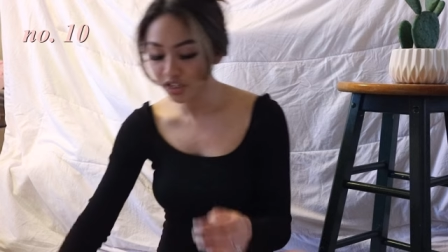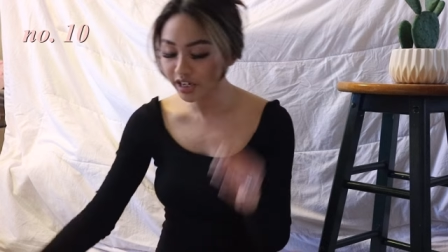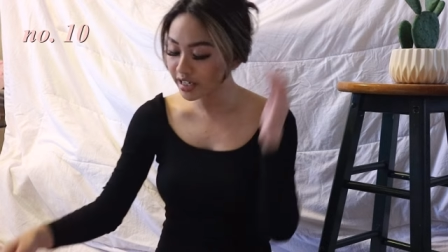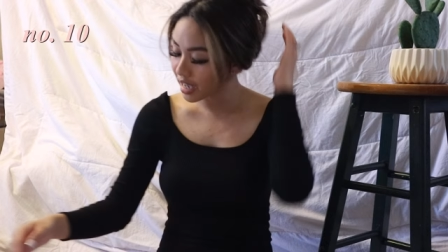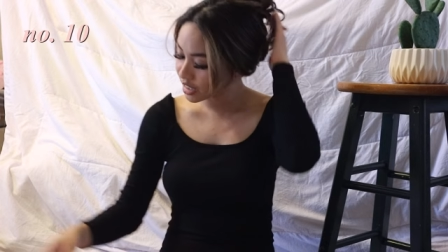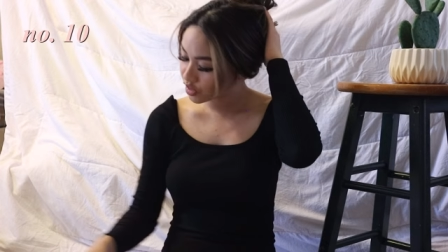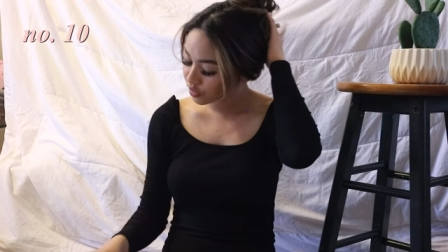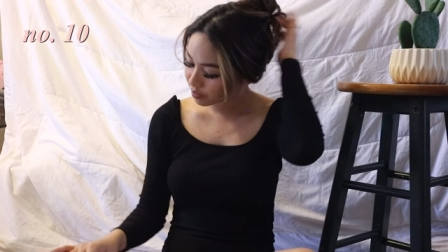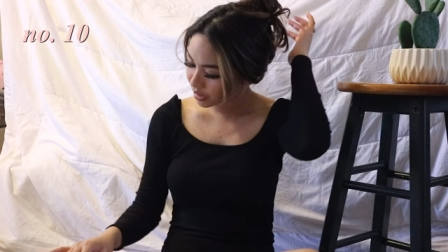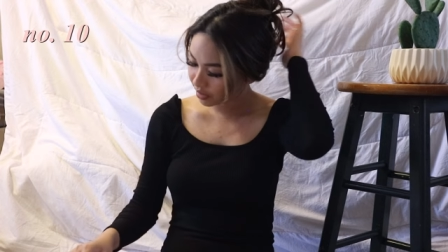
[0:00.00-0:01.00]
are a yes
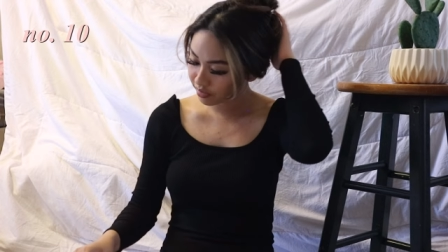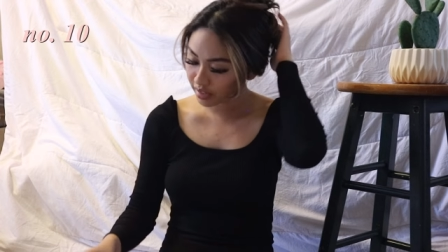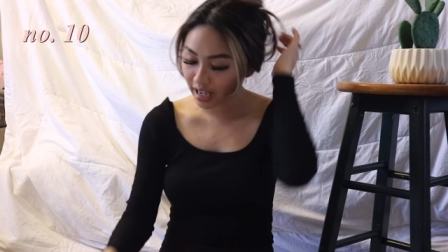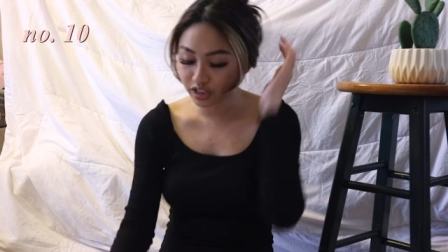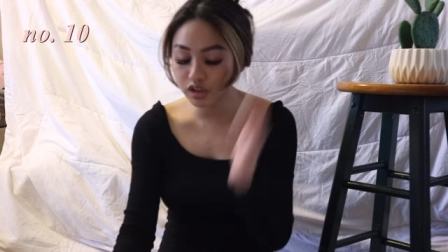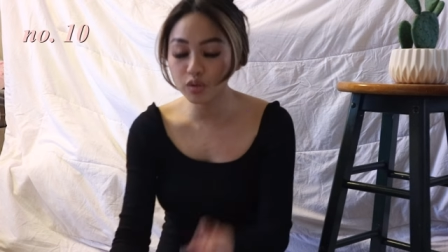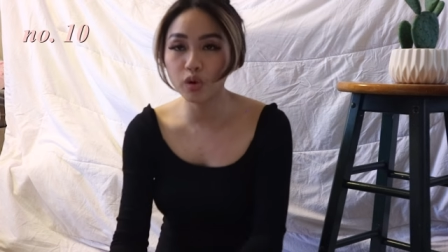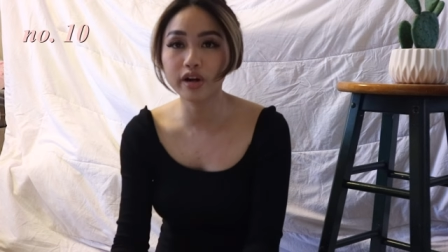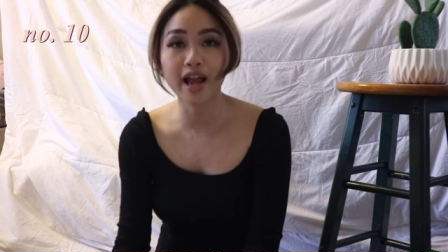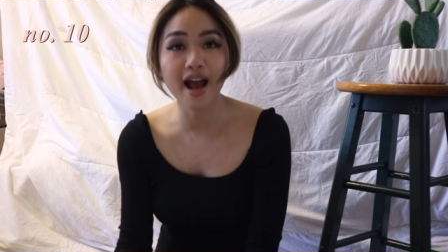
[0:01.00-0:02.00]
for me. Flat, you could
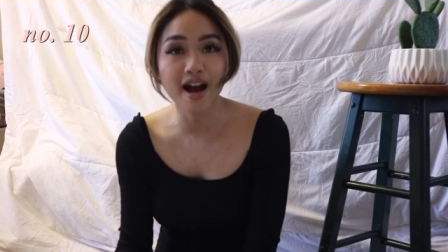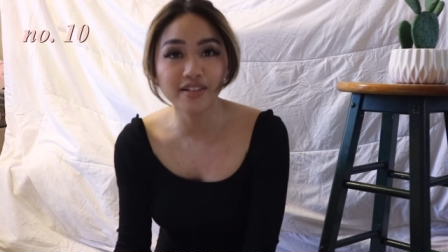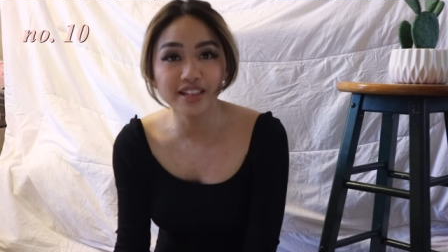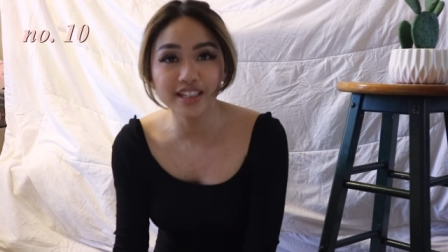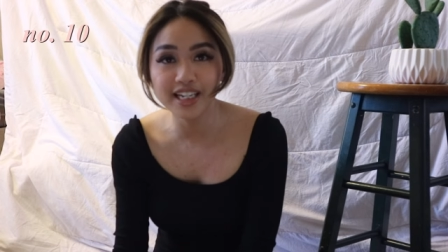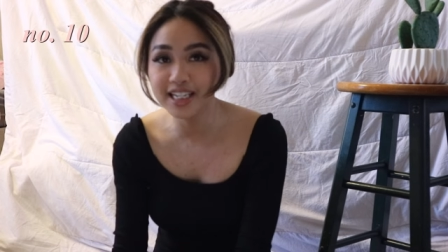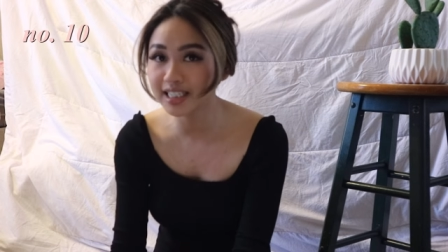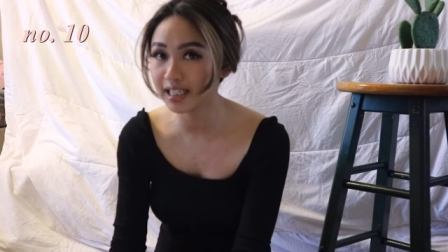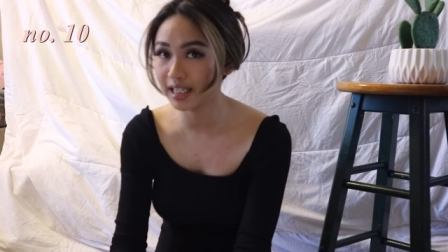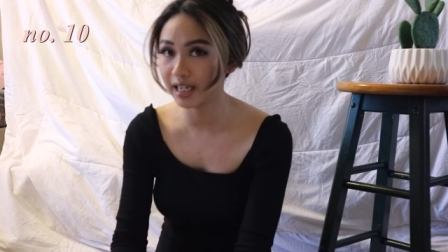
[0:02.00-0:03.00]
work out in these.
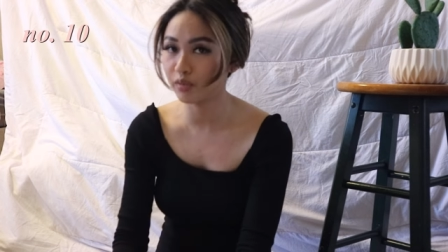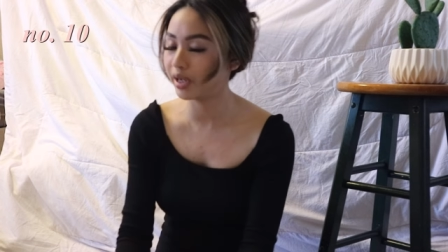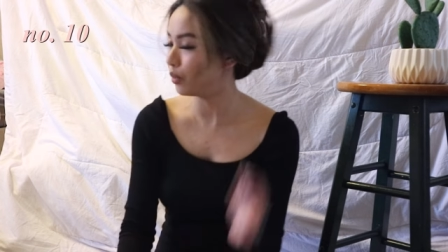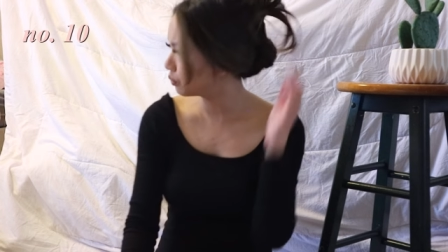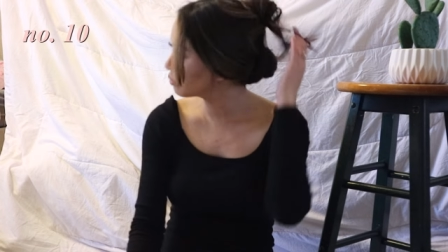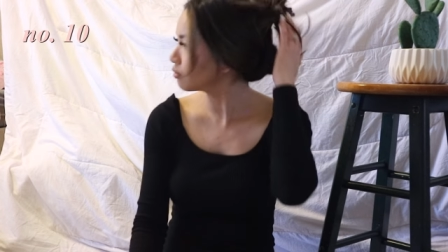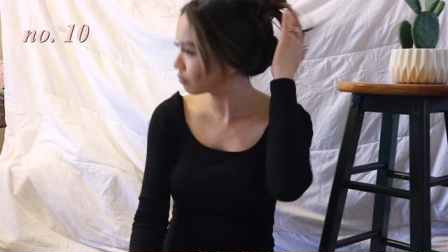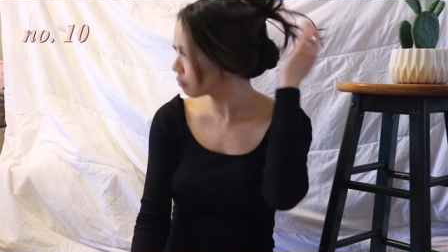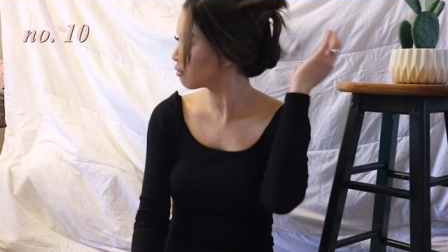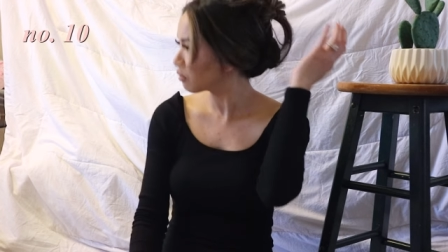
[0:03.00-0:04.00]
Like, well,
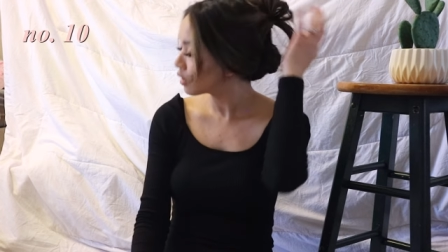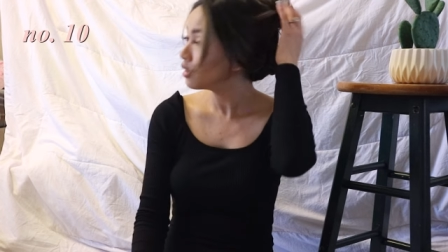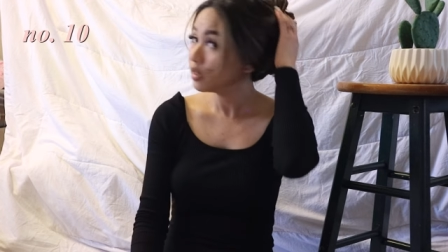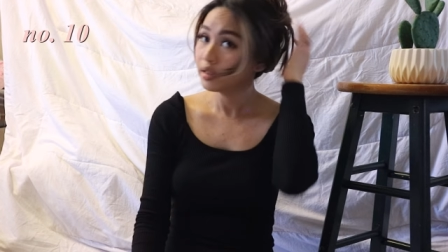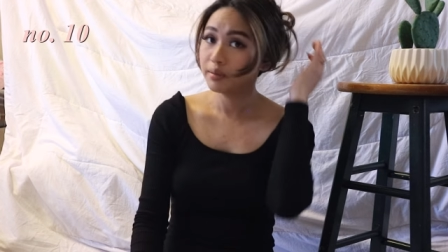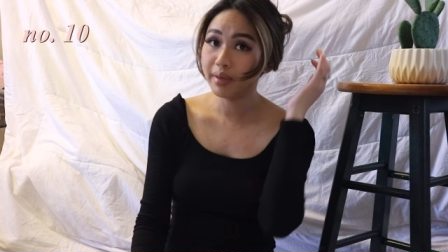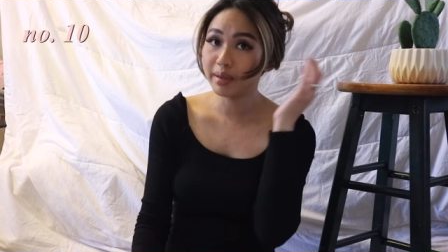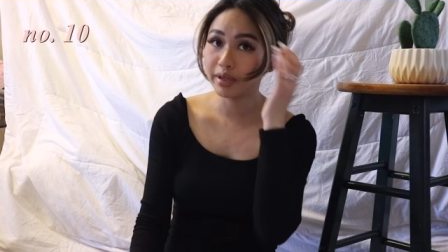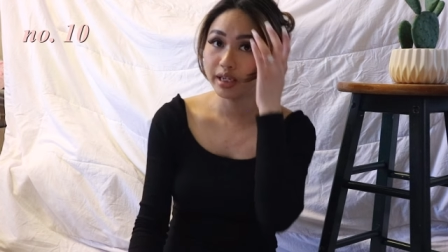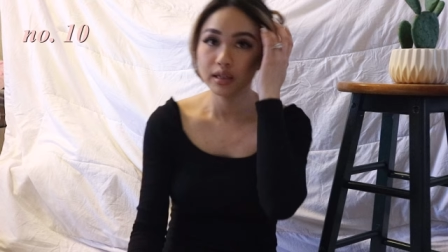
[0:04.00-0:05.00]
maybe.